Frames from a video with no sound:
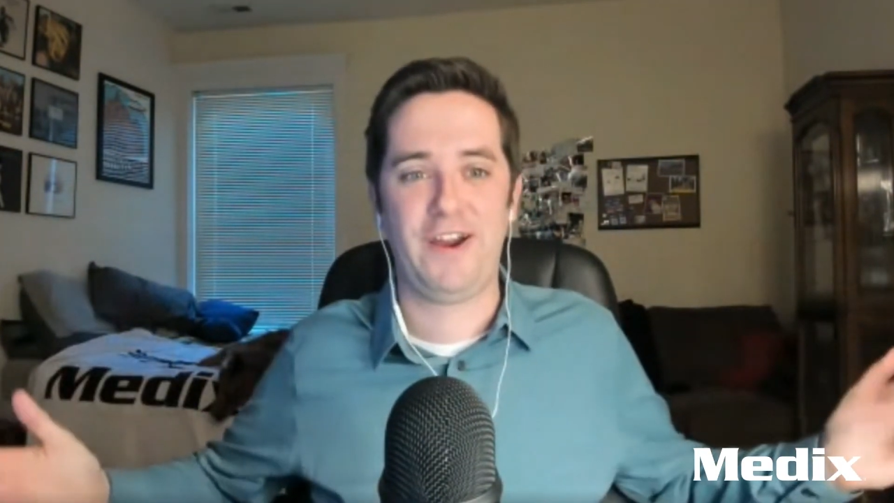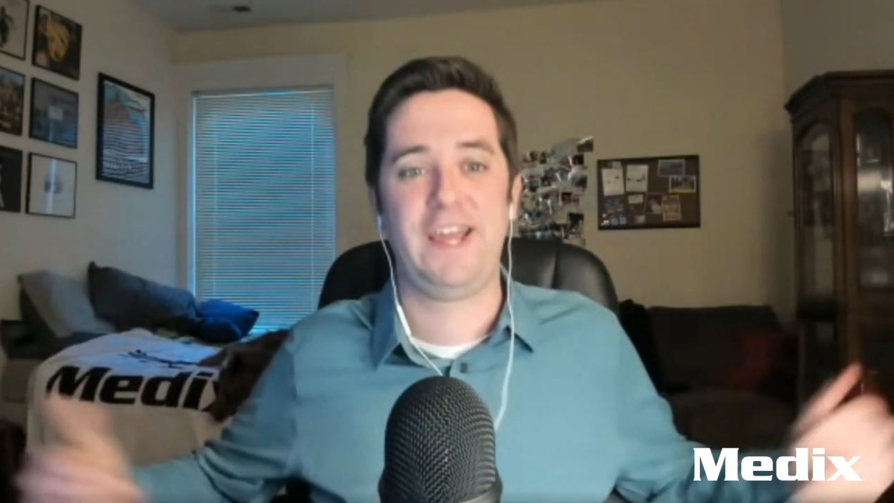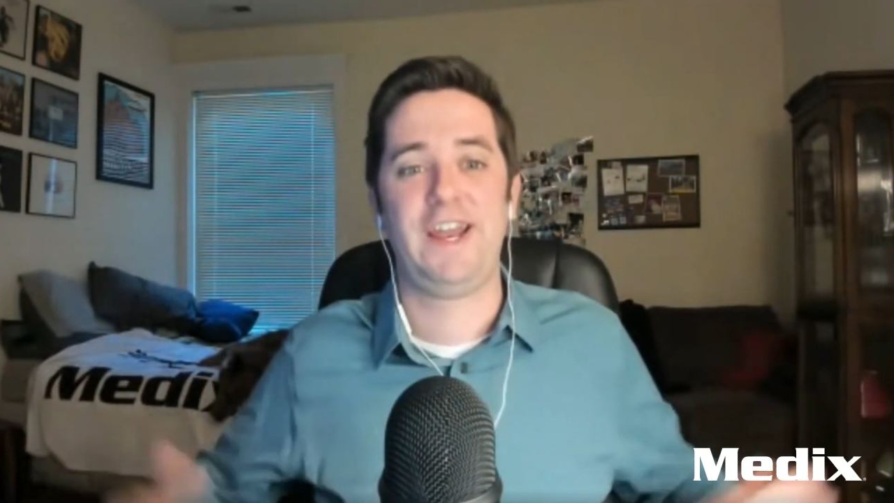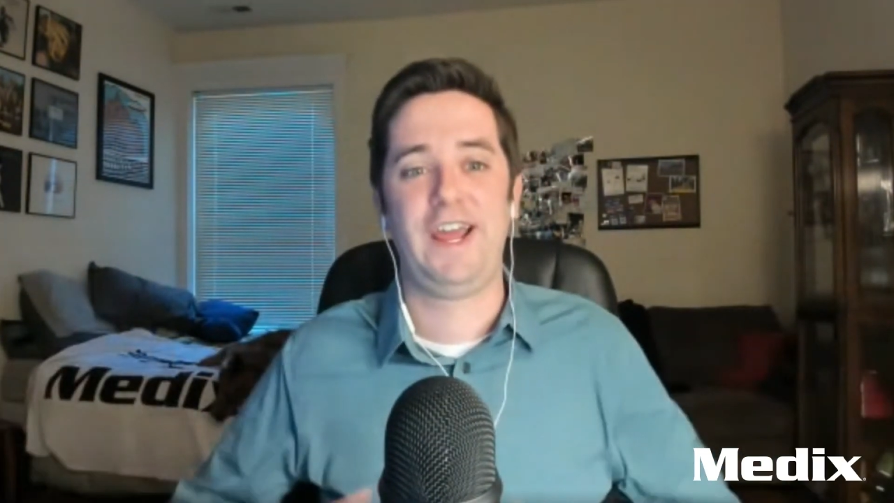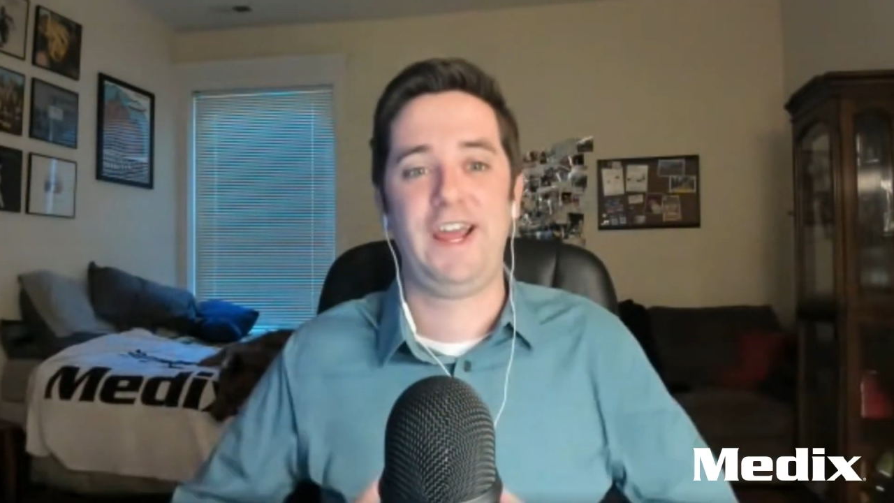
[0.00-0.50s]

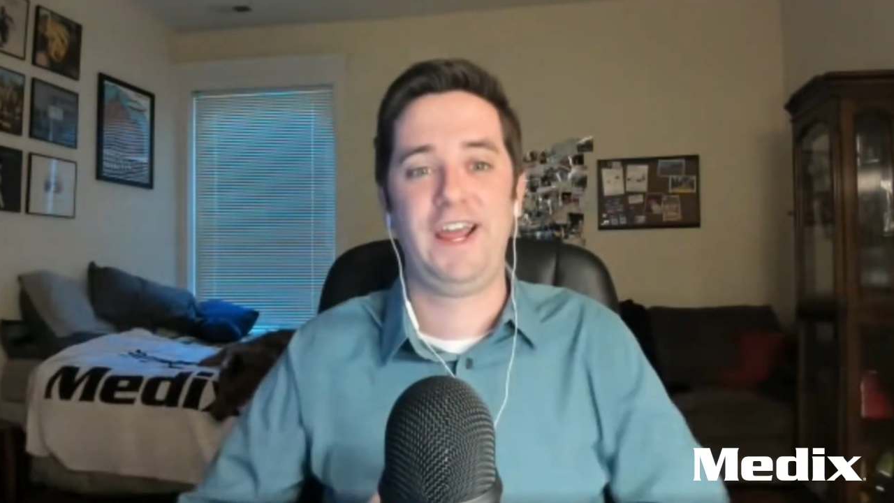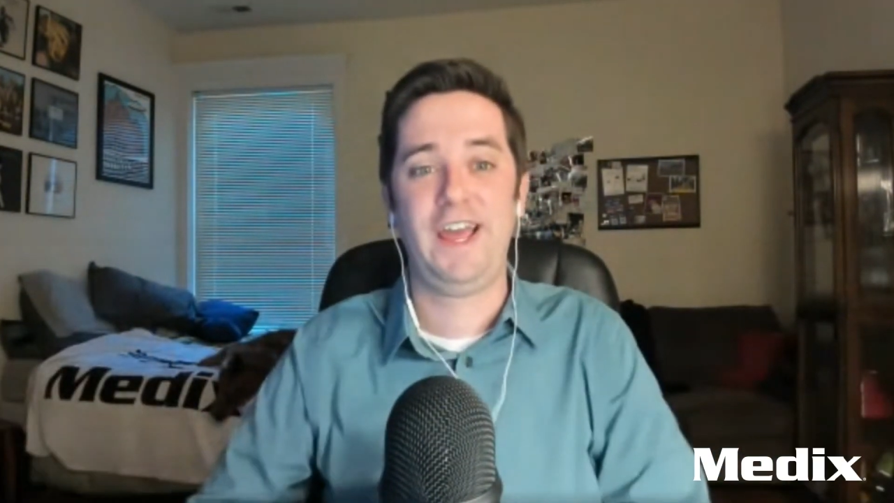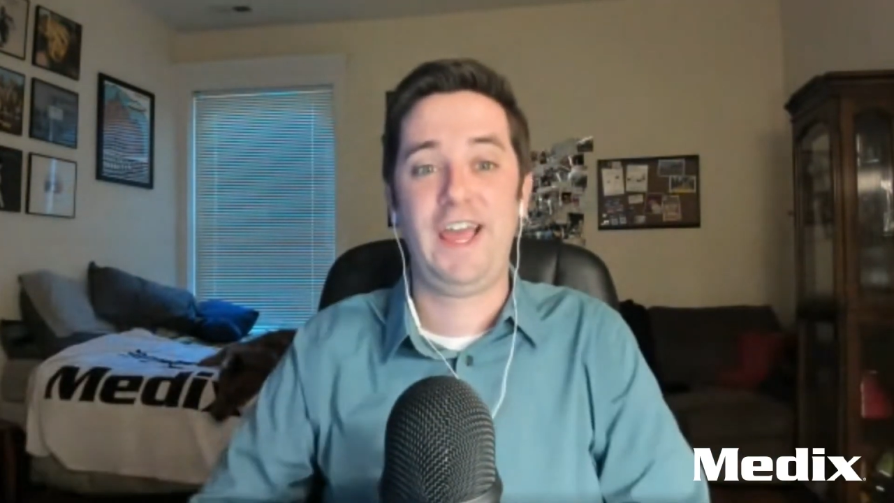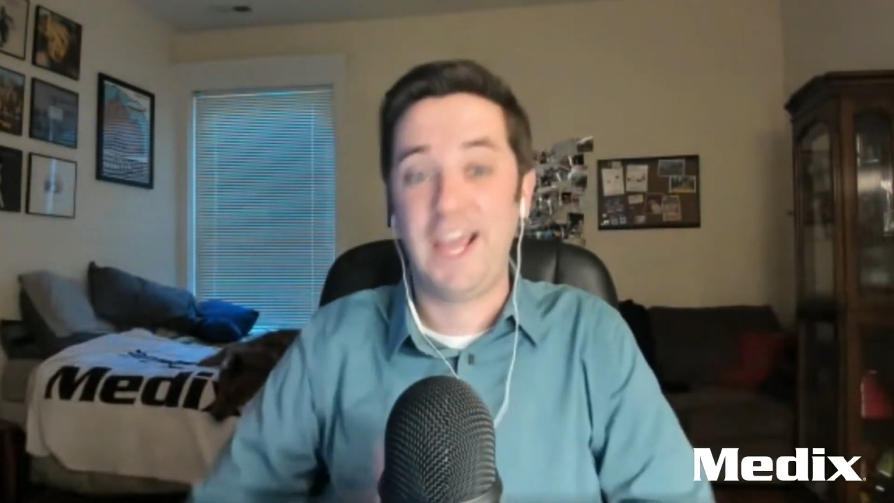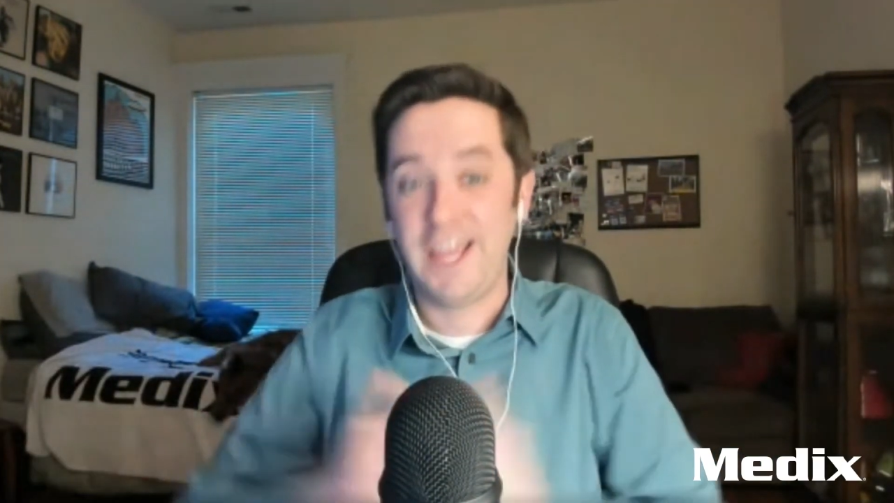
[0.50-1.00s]

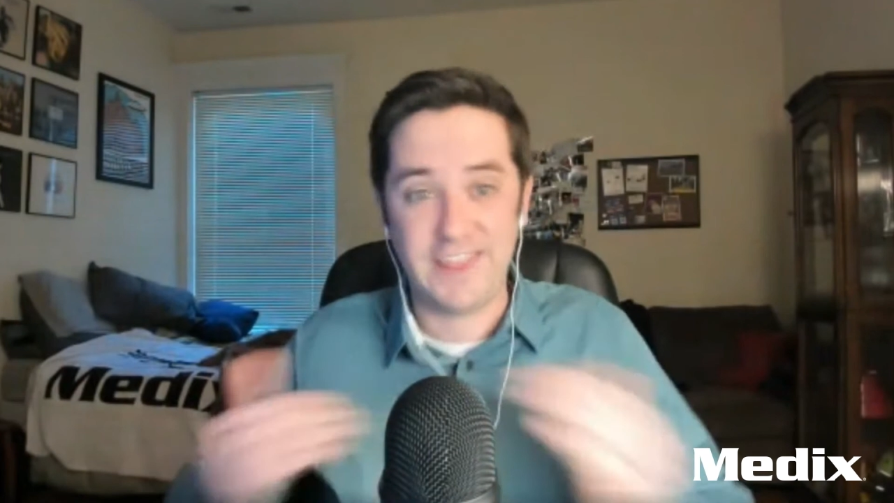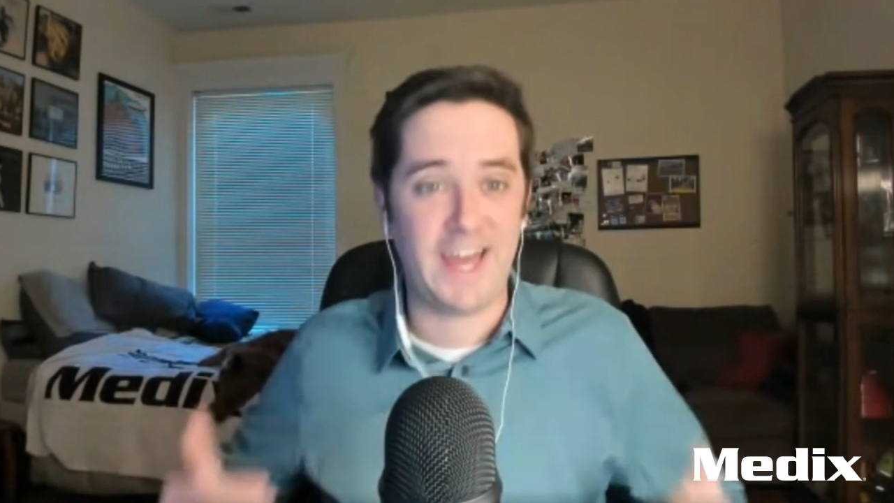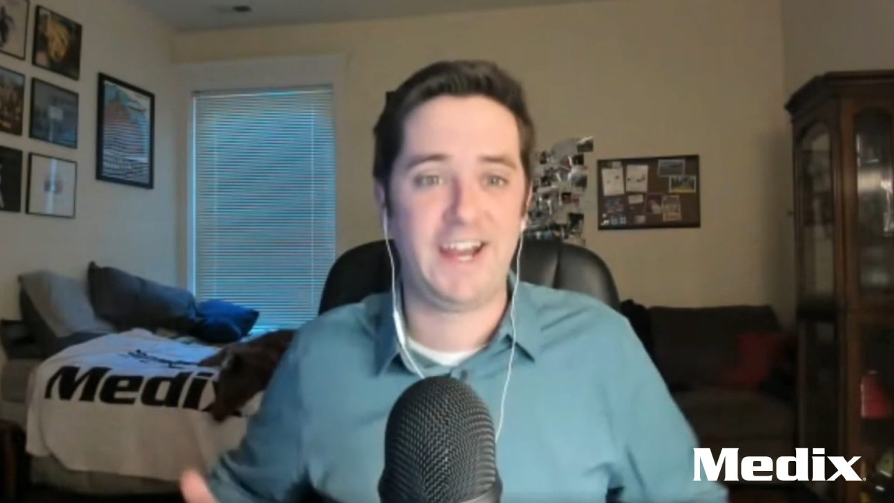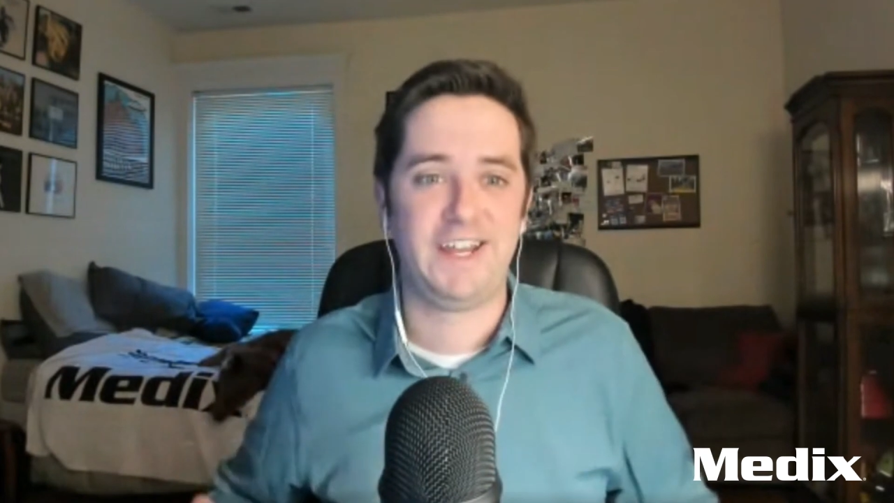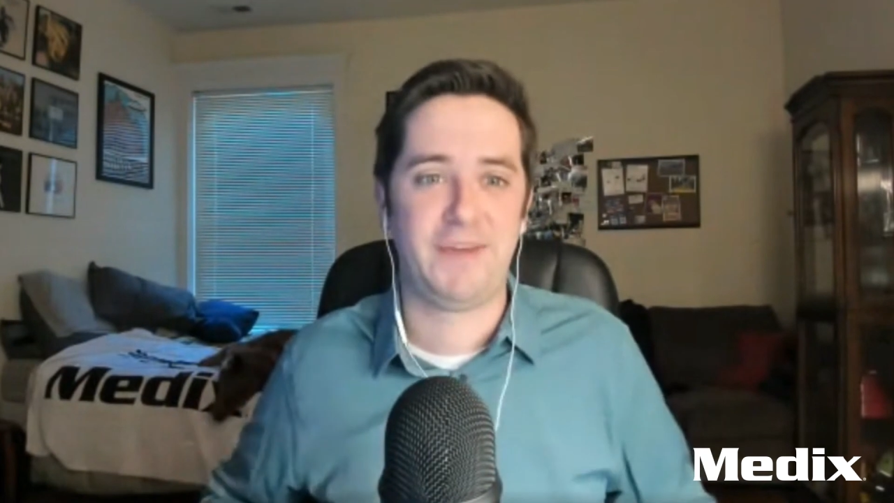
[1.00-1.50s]
in
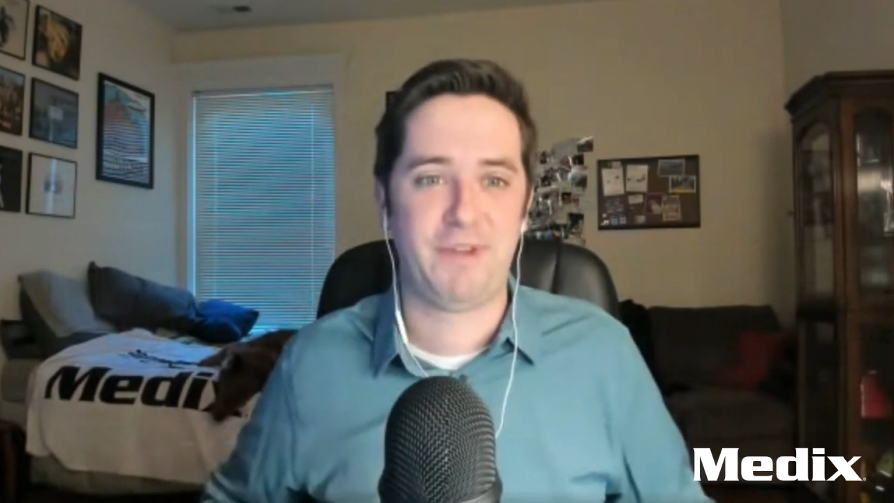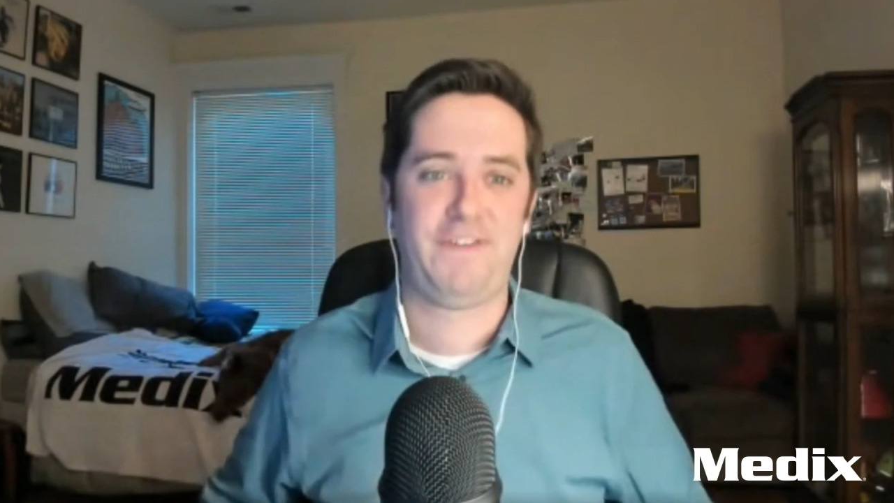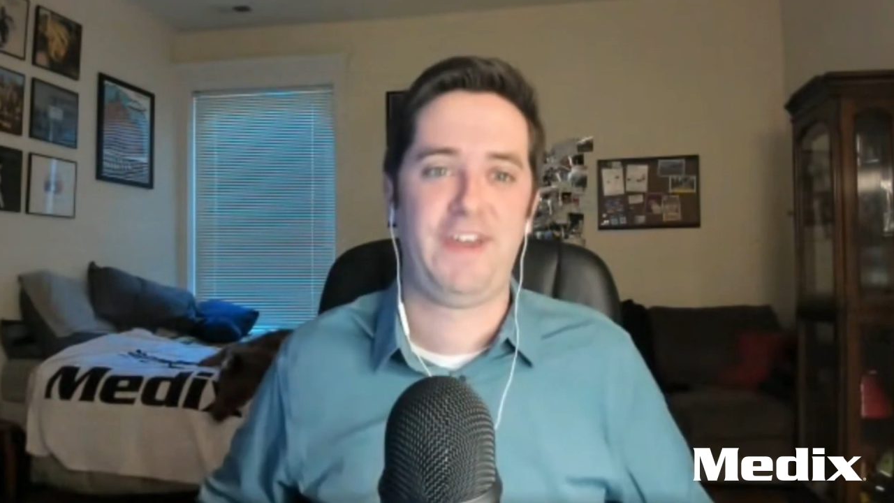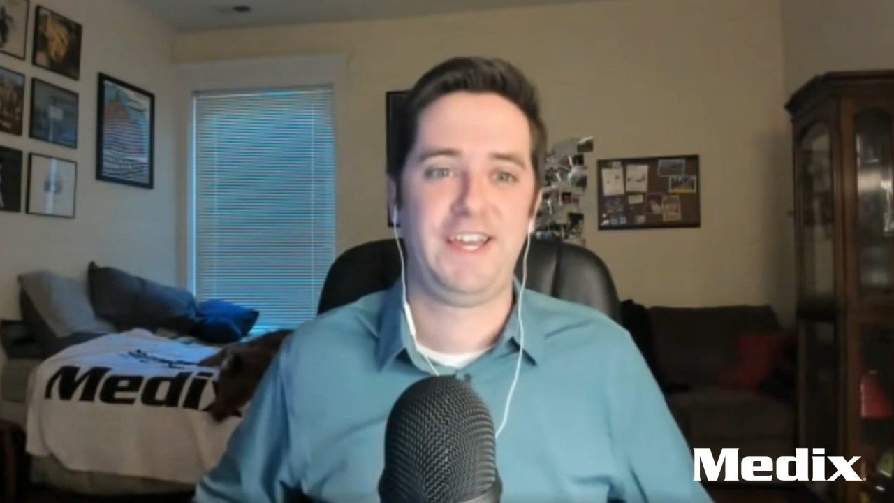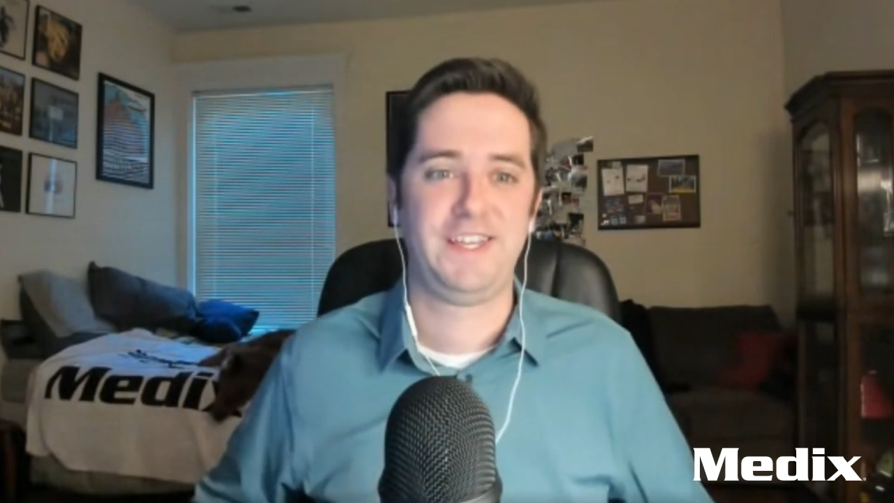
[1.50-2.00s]
that endemic
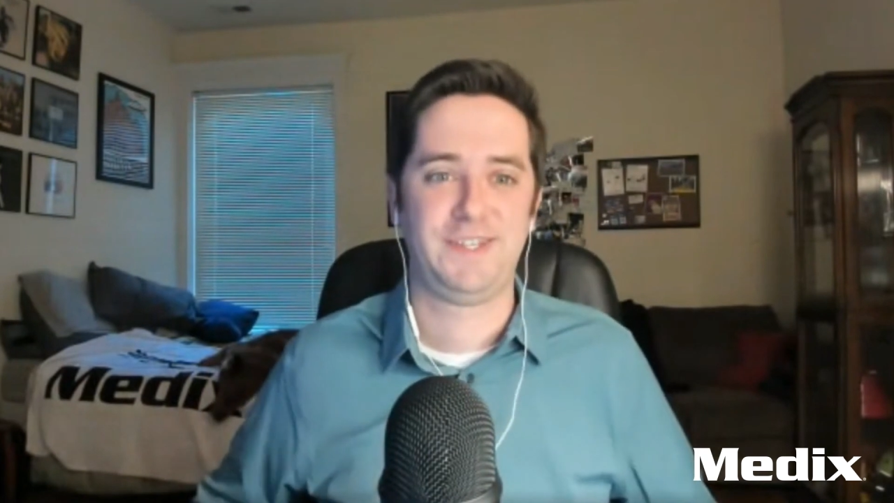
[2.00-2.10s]
phase,